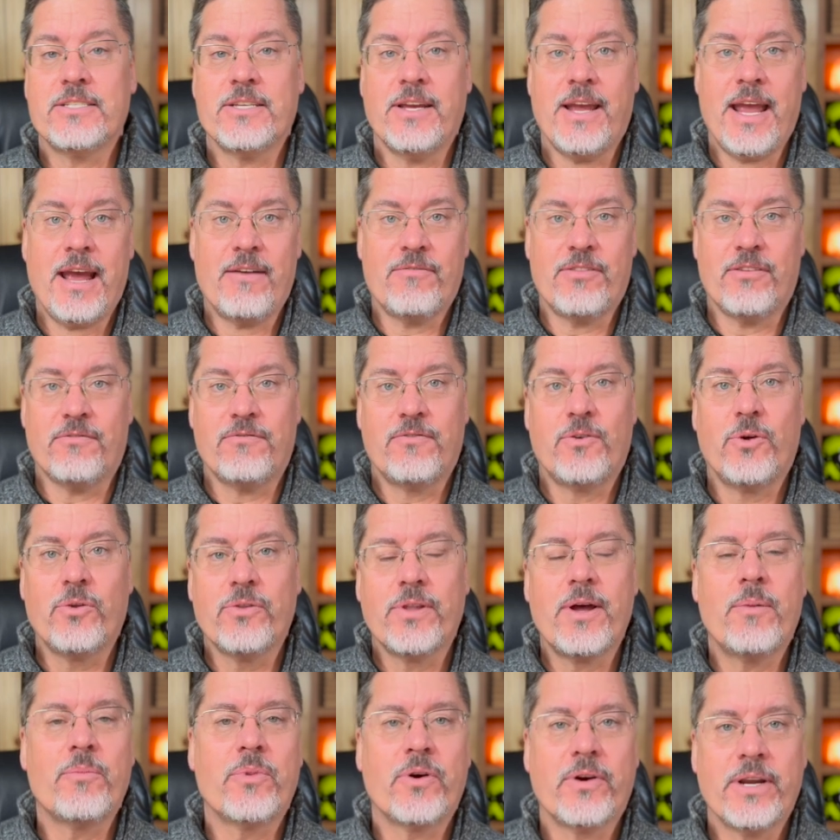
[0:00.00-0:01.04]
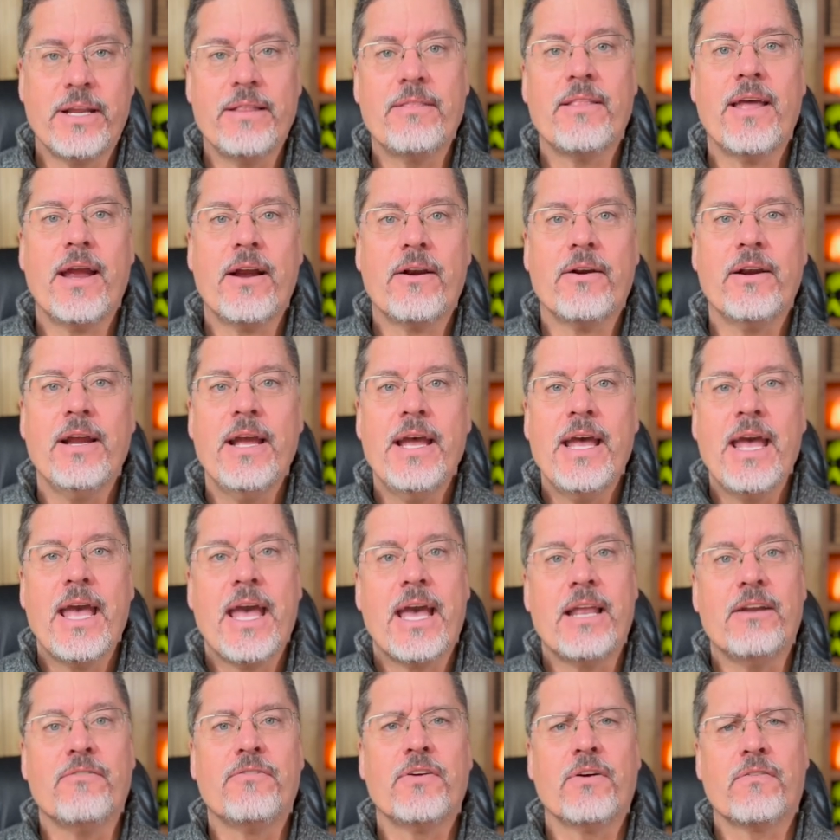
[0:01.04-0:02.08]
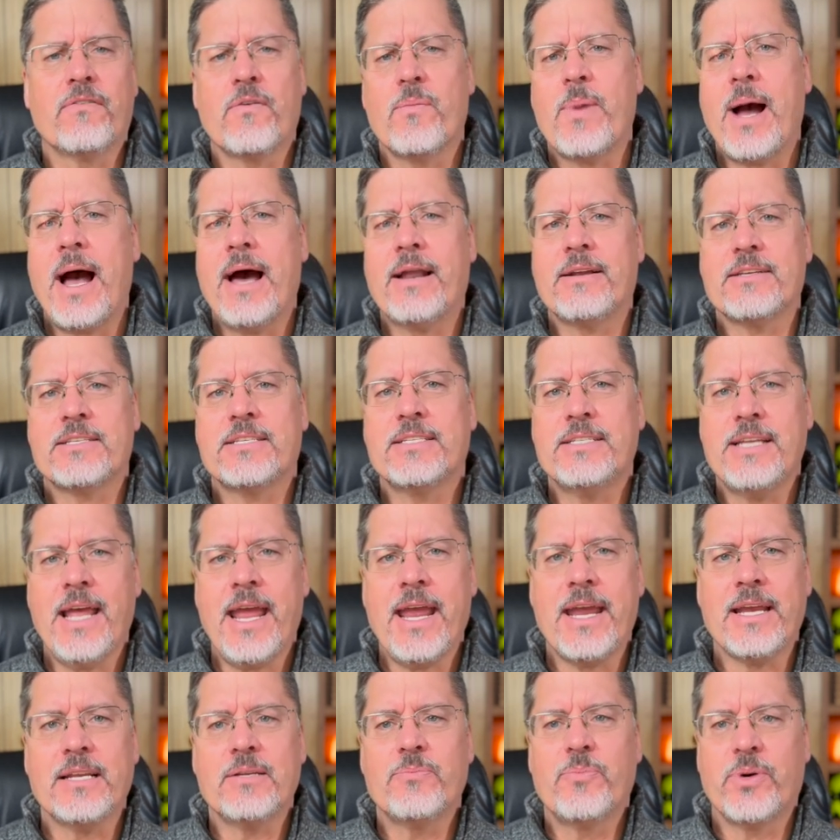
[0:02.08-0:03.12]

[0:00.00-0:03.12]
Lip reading: you have the full number in there. And if you're from out of state,